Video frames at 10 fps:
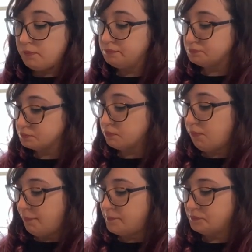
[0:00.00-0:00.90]
Hmm.
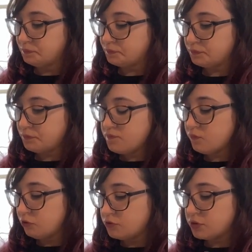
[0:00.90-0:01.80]

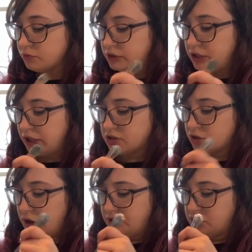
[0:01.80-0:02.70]
This is a really nice
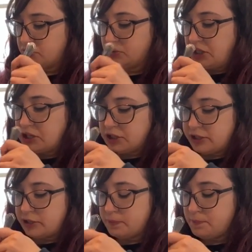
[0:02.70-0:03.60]
sauce. It's really
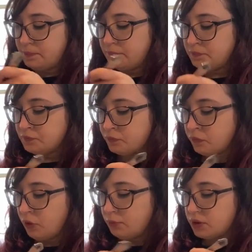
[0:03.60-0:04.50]
clean,
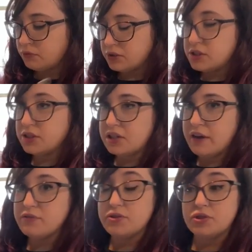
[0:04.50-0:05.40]
but it really does
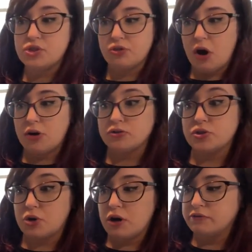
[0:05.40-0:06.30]
have the strong,
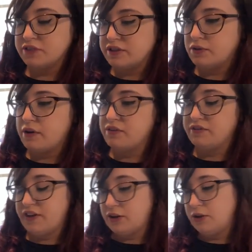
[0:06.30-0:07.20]
strong flavor of
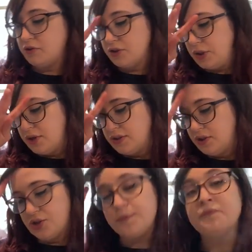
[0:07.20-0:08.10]
the fennel in the
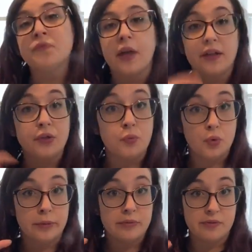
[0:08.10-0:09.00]
sausage and the
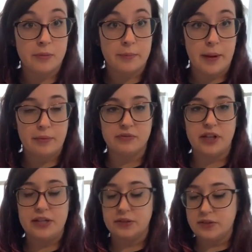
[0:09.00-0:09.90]
warmth from the pepper
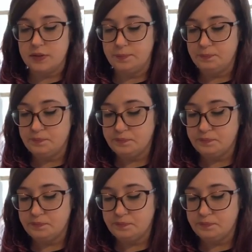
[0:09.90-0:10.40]
flakes